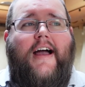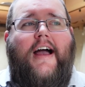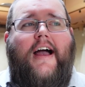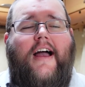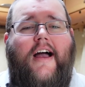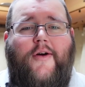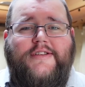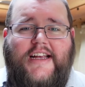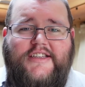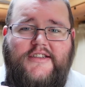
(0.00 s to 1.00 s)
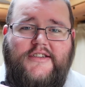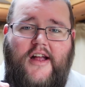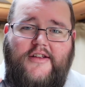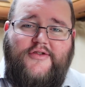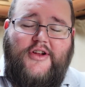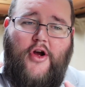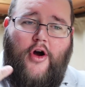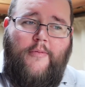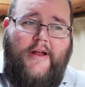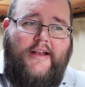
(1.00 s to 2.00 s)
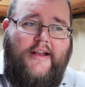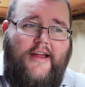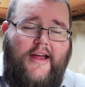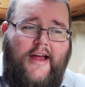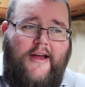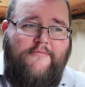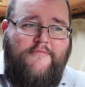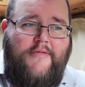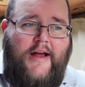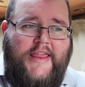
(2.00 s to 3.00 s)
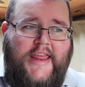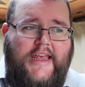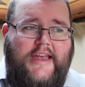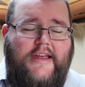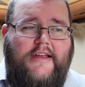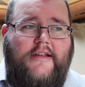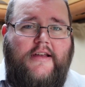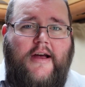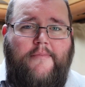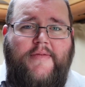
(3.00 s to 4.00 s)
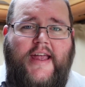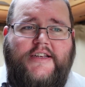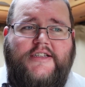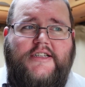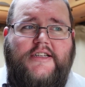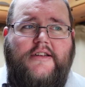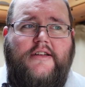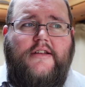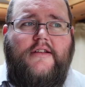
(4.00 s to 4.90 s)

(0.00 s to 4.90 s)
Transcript: I was actually just answering a comment. I think come next...